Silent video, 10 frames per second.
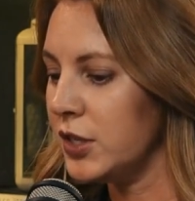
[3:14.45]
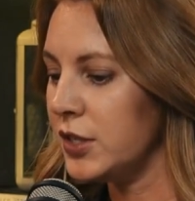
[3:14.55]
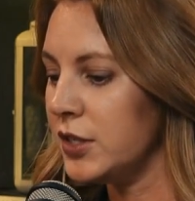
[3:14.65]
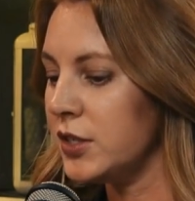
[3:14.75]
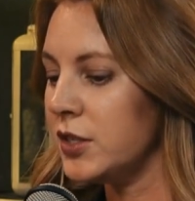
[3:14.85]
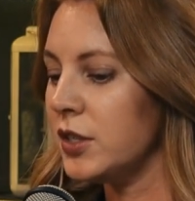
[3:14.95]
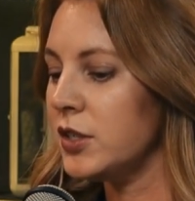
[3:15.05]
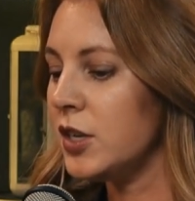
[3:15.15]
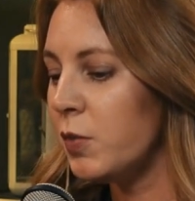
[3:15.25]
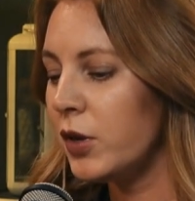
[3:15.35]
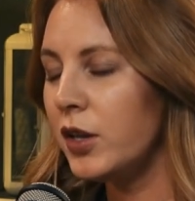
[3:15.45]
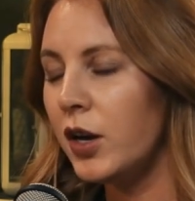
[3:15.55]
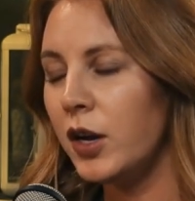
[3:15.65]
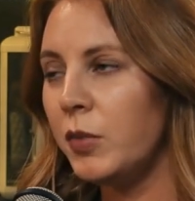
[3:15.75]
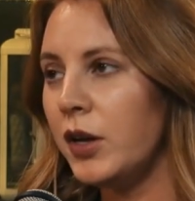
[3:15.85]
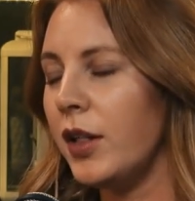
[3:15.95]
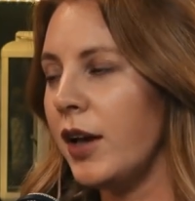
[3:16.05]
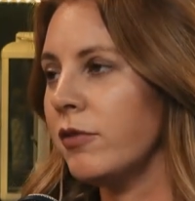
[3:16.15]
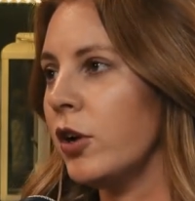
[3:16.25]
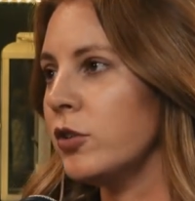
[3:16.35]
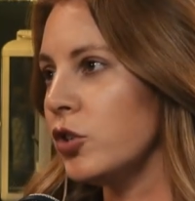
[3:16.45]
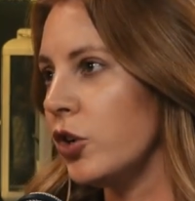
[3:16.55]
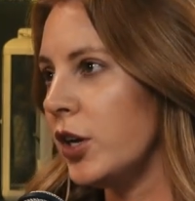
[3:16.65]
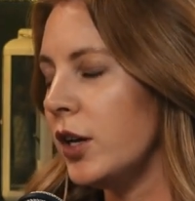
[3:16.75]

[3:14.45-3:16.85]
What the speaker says: It's typically going to be a lifelong journey.